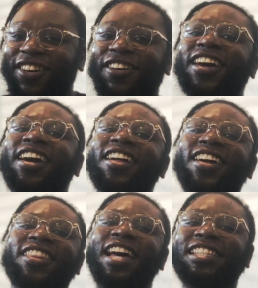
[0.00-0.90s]
okay
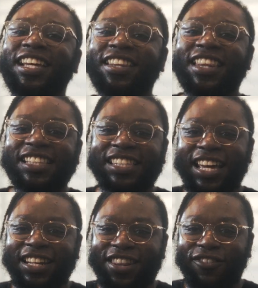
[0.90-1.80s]
that's it that's
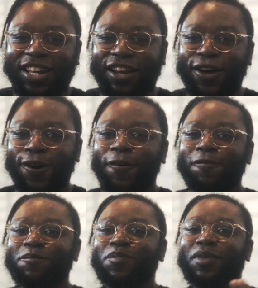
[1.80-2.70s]
the end of the
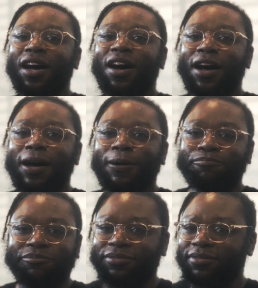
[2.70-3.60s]
video
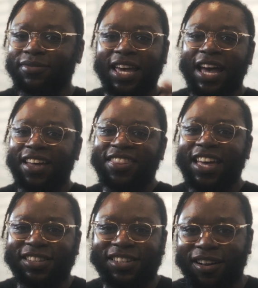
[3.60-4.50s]
um yeah
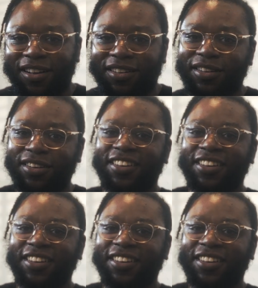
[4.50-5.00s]
that's all